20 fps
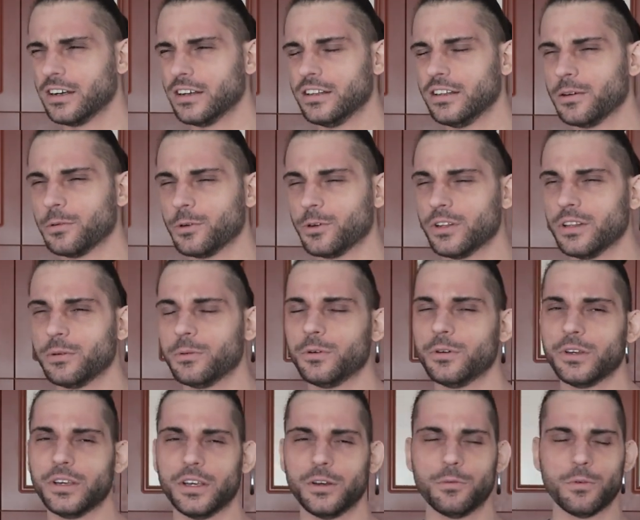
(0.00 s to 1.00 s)

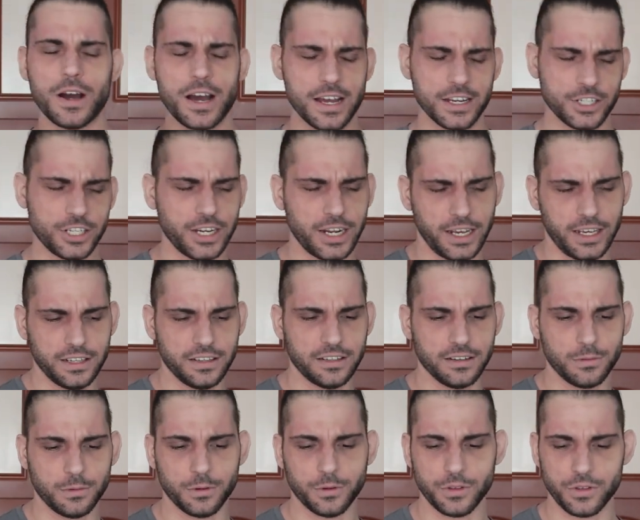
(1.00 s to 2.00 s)
WWE, watch
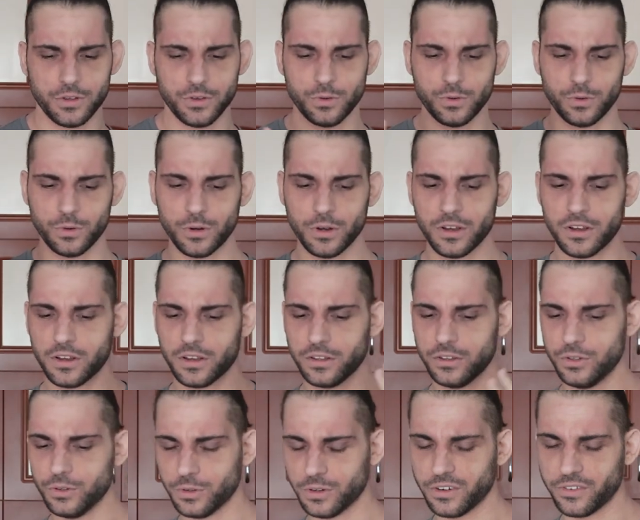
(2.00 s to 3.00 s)
AEW
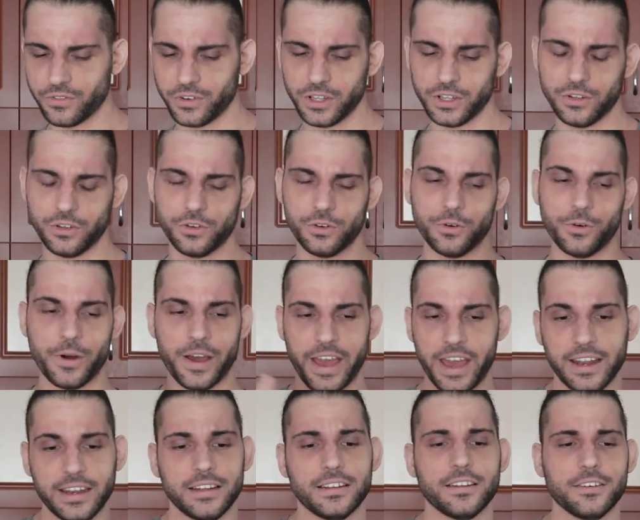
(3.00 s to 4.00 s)
do a video,
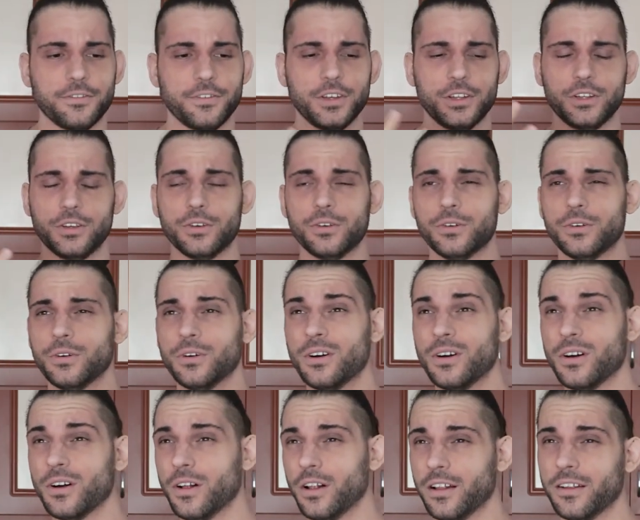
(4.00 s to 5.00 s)
edit the
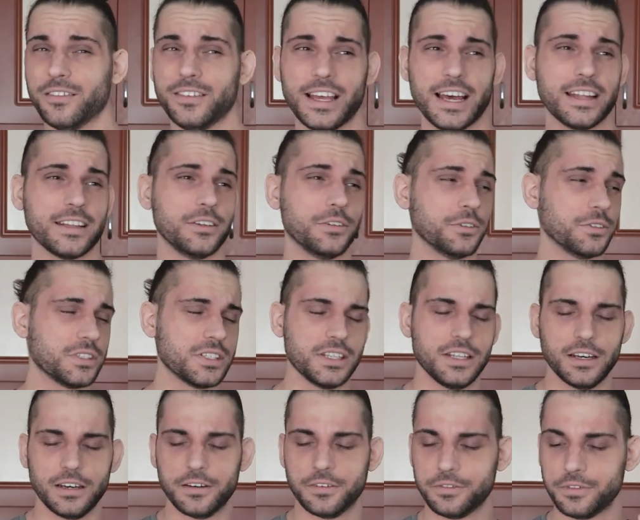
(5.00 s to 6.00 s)
video, all that good
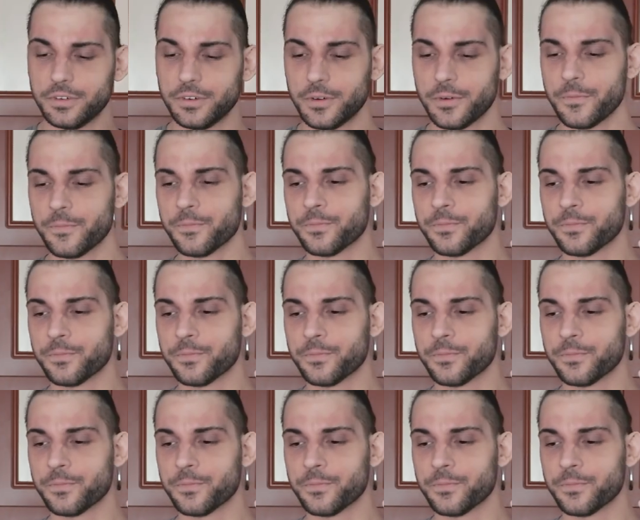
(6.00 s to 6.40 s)
stuff.